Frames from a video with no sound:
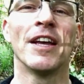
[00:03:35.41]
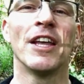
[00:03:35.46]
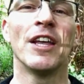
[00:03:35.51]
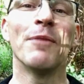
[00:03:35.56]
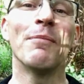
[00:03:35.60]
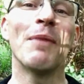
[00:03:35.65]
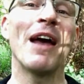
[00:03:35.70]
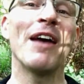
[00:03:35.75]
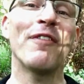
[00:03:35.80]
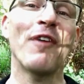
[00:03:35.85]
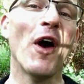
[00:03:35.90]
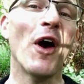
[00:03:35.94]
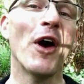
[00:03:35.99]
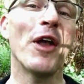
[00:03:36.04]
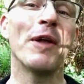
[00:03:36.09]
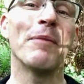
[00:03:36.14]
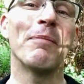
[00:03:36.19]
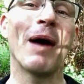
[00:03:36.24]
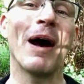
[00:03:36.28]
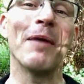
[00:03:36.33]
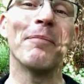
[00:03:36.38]
You may have
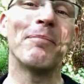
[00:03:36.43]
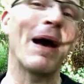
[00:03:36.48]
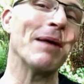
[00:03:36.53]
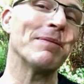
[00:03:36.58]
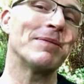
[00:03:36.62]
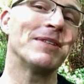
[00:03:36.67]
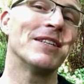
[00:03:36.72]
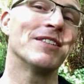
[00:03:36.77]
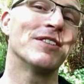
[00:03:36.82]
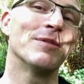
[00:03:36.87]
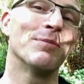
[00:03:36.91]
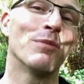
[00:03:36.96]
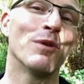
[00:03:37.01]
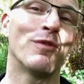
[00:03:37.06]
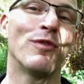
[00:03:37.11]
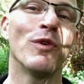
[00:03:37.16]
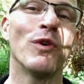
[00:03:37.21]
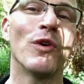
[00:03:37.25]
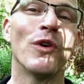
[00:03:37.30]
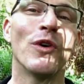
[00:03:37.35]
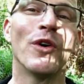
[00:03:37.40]
heard about baptism
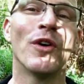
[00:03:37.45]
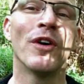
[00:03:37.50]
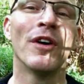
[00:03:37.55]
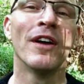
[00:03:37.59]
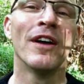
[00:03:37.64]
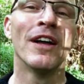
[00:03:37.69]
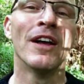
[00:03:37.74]
before.